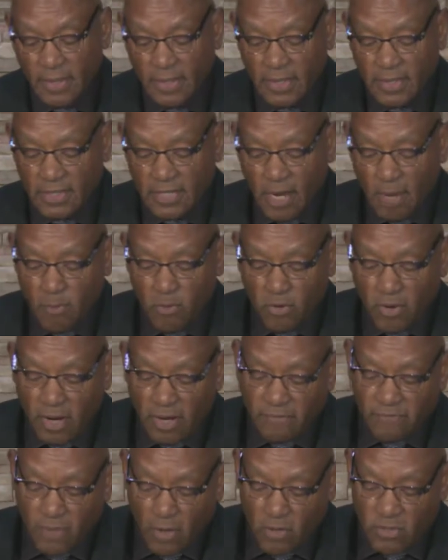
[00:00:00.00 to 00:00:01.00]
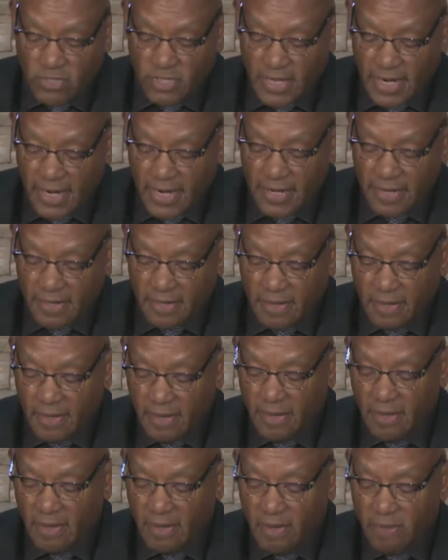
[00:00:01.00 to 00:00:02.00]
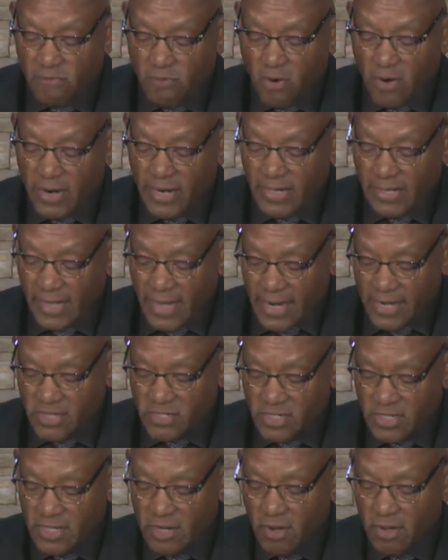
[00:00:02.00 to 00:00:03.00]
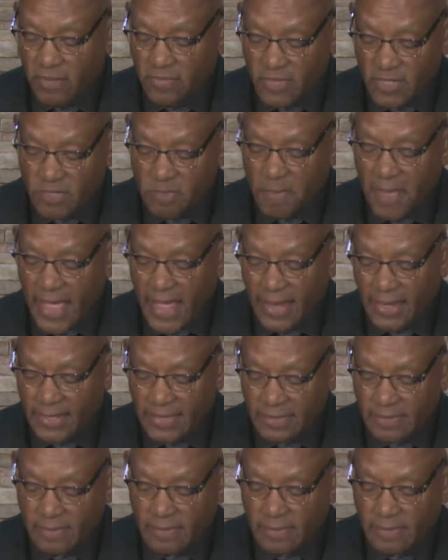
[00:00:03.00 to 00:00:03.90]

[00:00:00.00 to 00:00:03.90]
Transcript: Number of votes needed for election on this ballot,